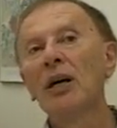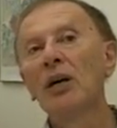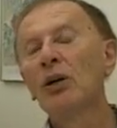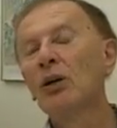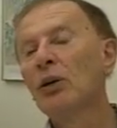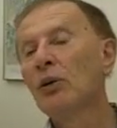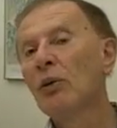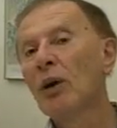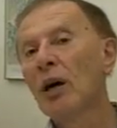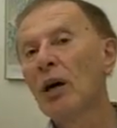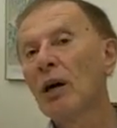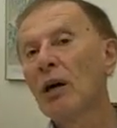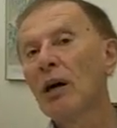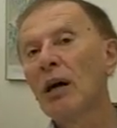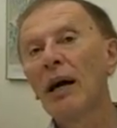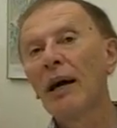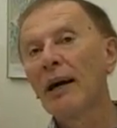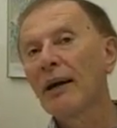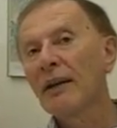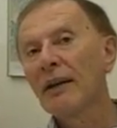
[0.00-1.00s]
who
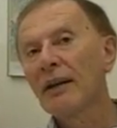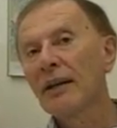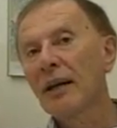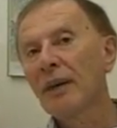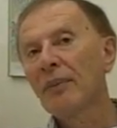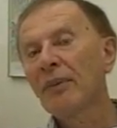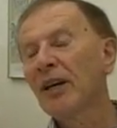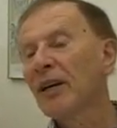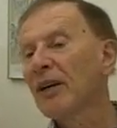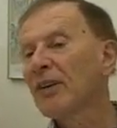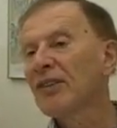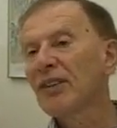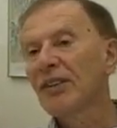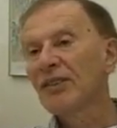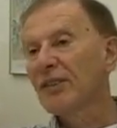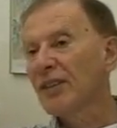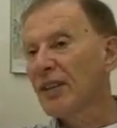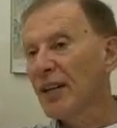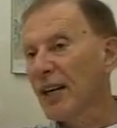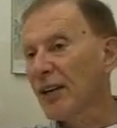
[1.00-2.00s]
are academics,
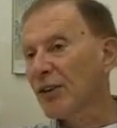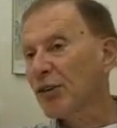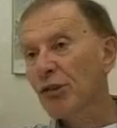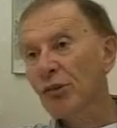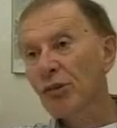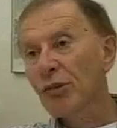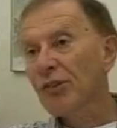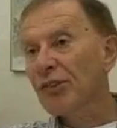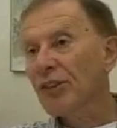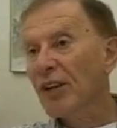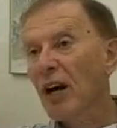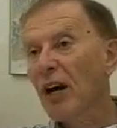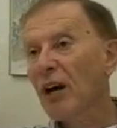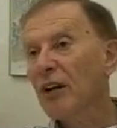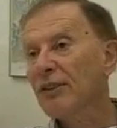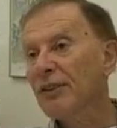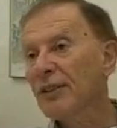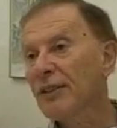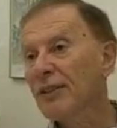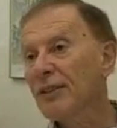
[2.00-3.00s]
intellectuals,
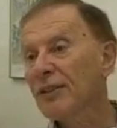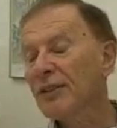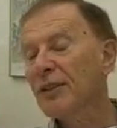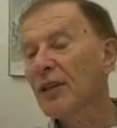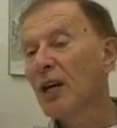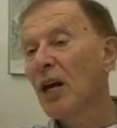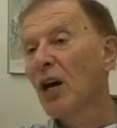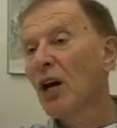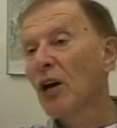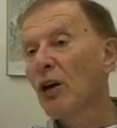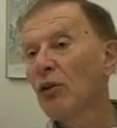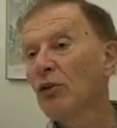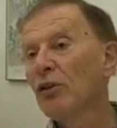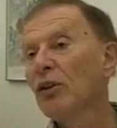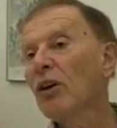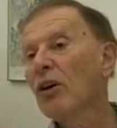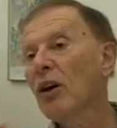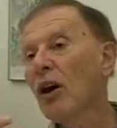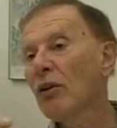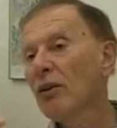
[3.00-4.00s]
artists, who
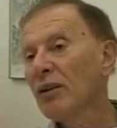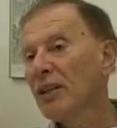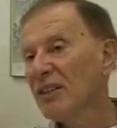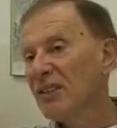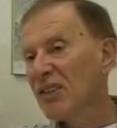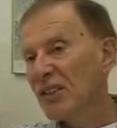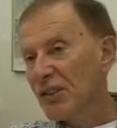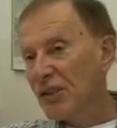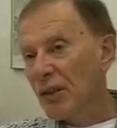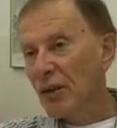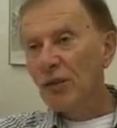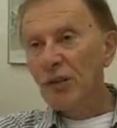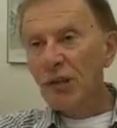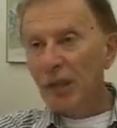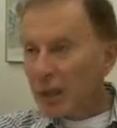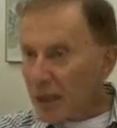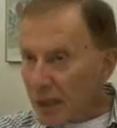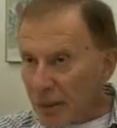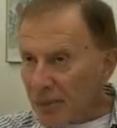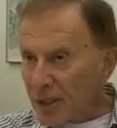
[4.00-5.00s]
not only
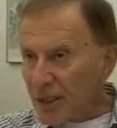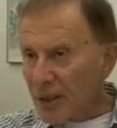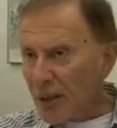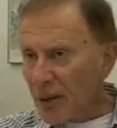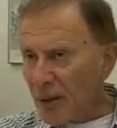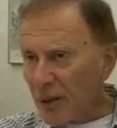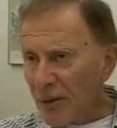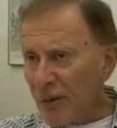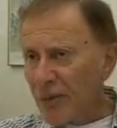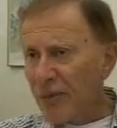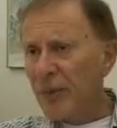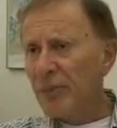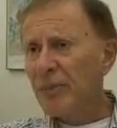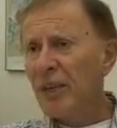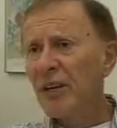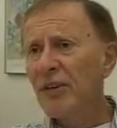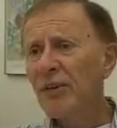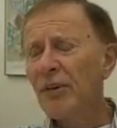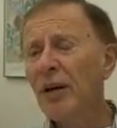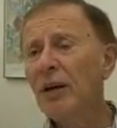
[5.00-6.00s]
dissociate themselves from
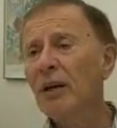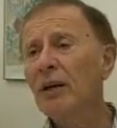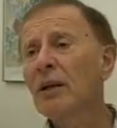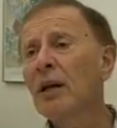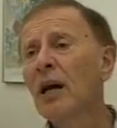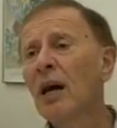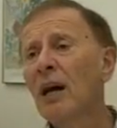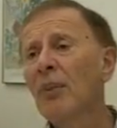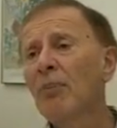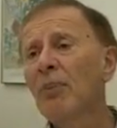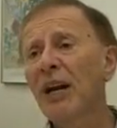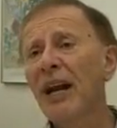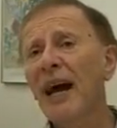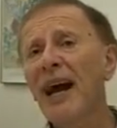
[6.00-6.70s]
Israel, but